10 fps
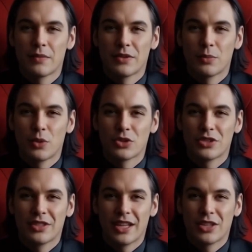The
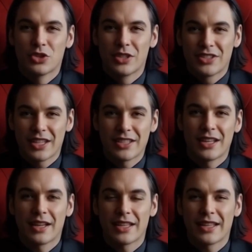most dangerous
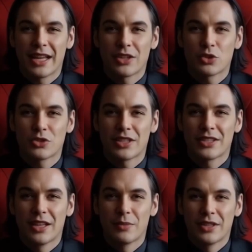idea in Angels and
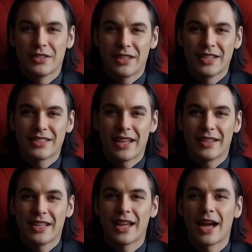Demons is that
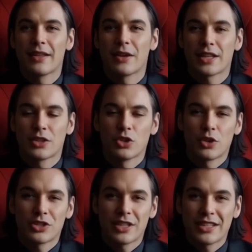the Catholic Church